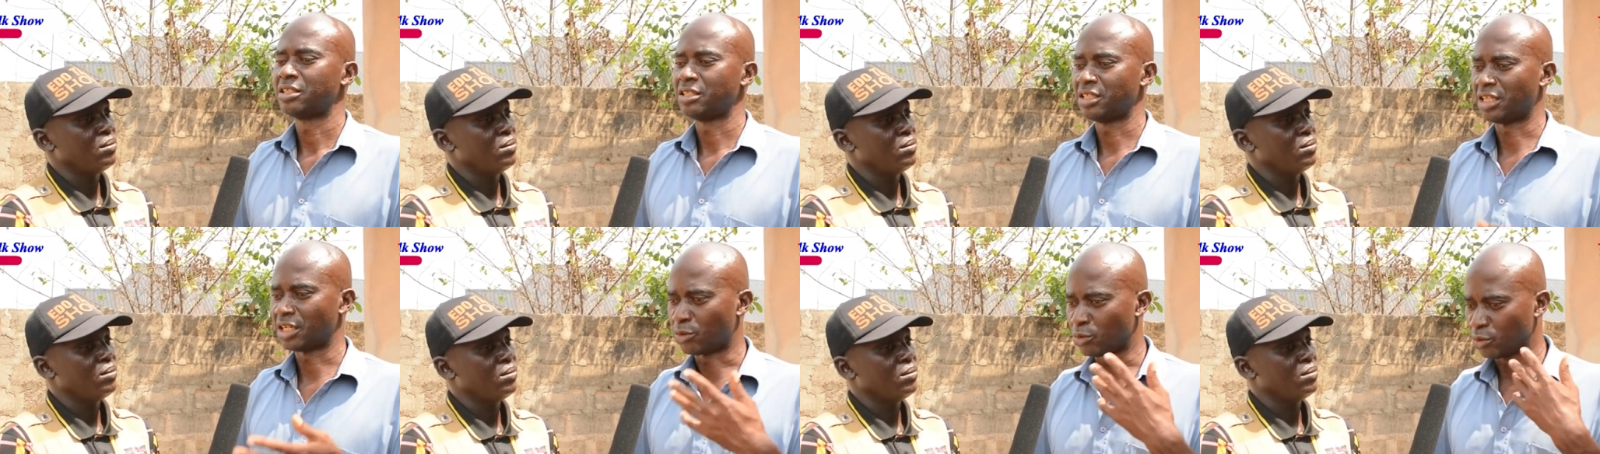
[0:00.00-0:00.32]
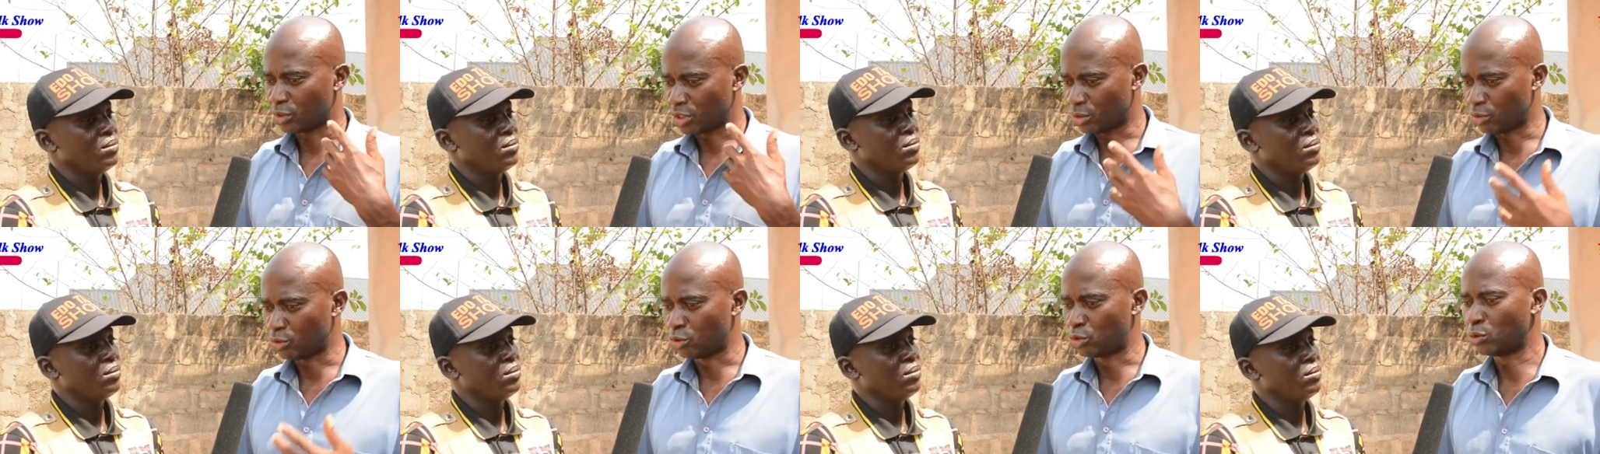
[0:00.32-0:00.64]
Speaker 1: they go,
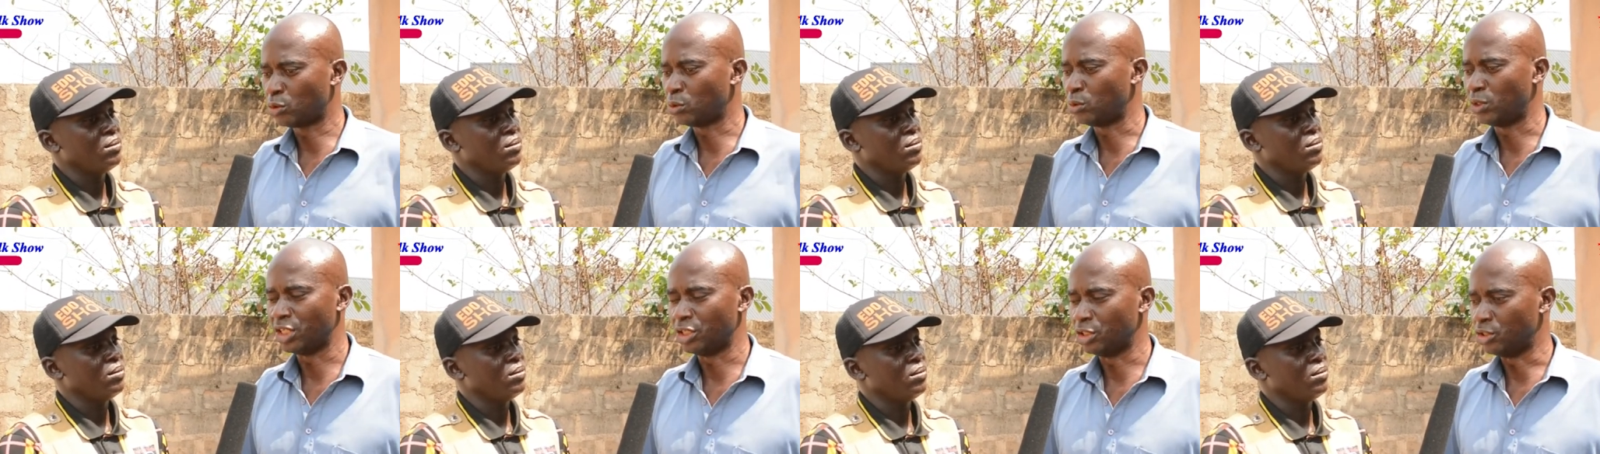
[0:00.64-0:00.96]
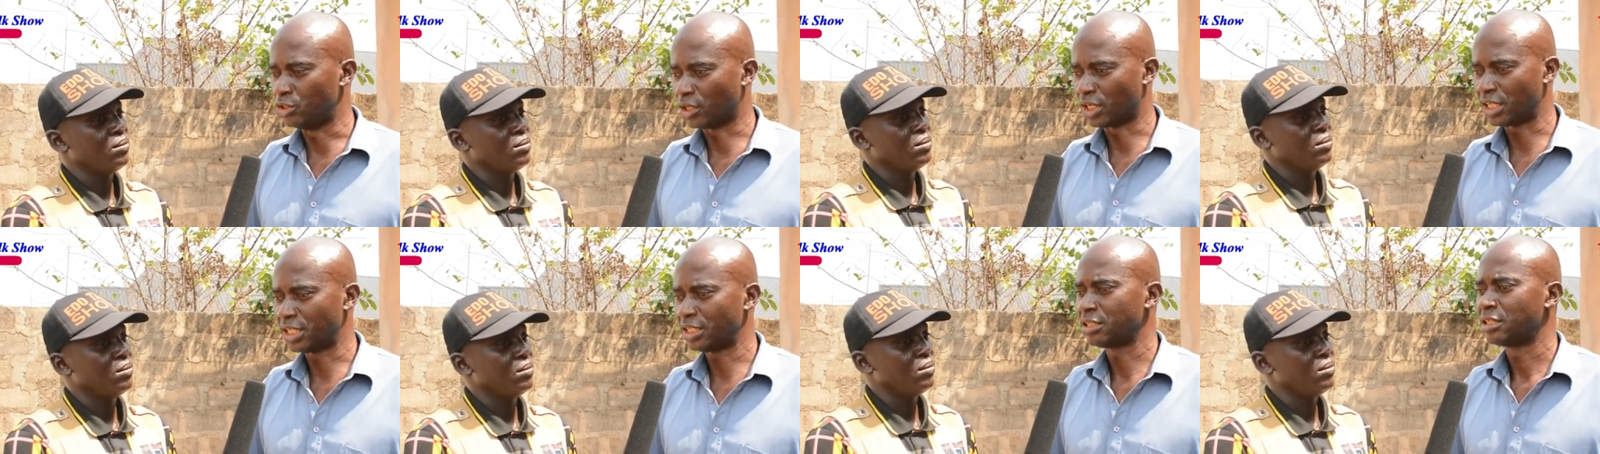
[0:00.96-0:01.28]
they do, they
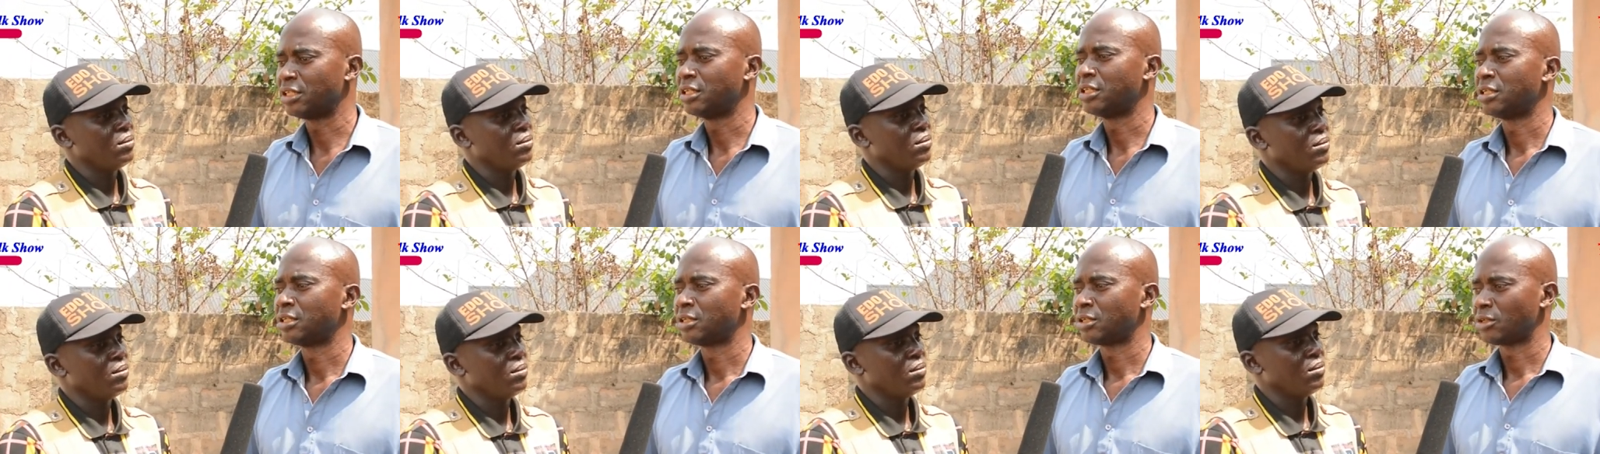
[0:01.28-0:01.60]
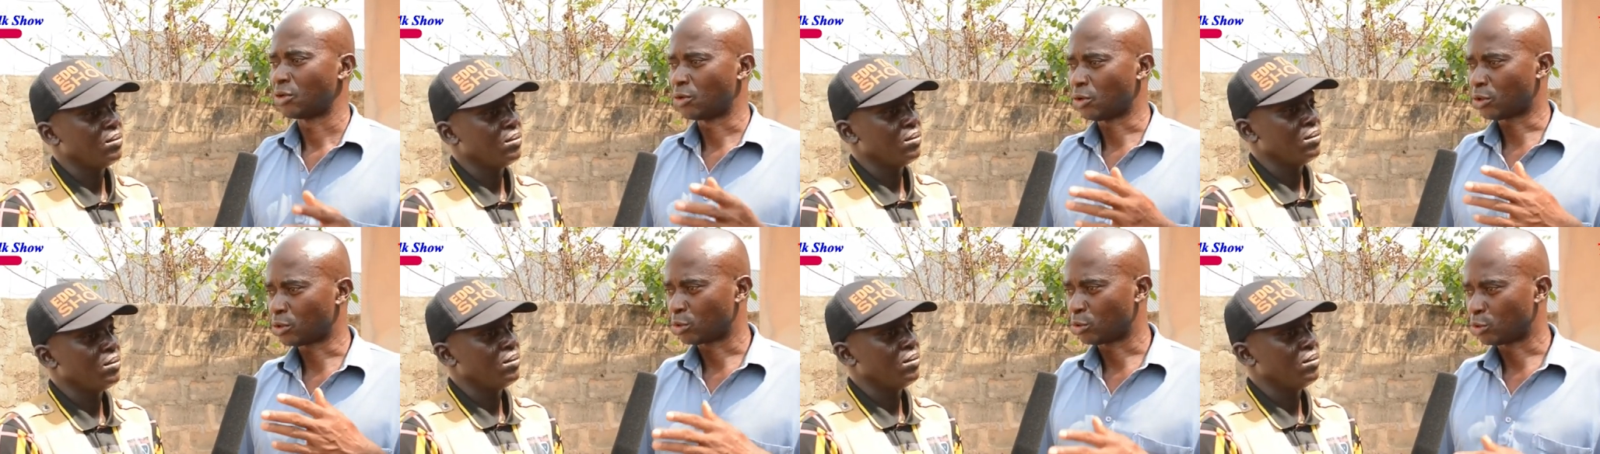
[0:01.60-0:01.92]
join.
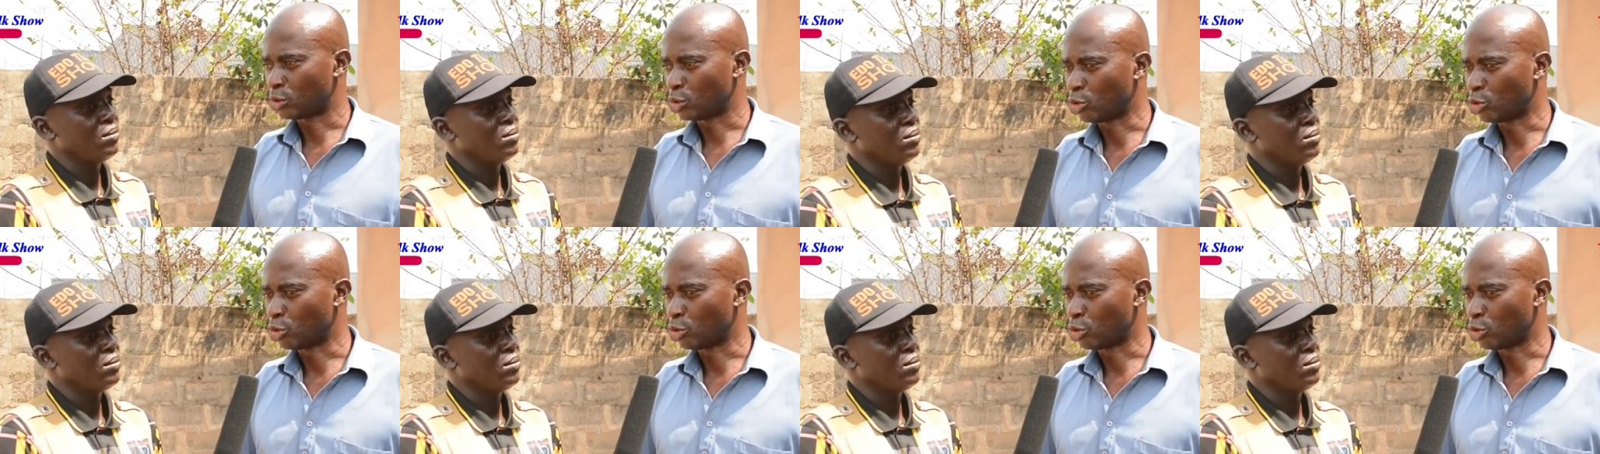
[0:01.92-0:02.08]
God go, they